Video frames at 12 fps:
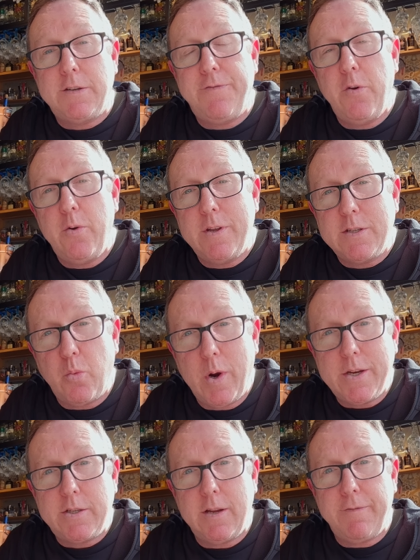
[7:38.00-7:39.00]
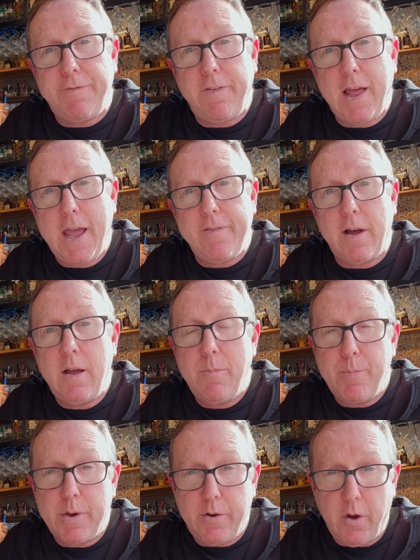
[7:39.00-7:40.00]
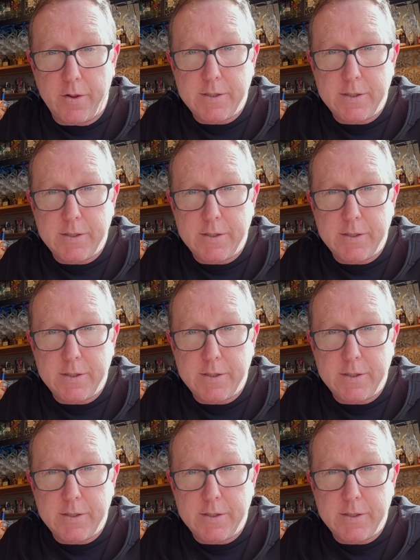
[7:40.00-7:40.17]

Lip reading: food is rich in flavor, but not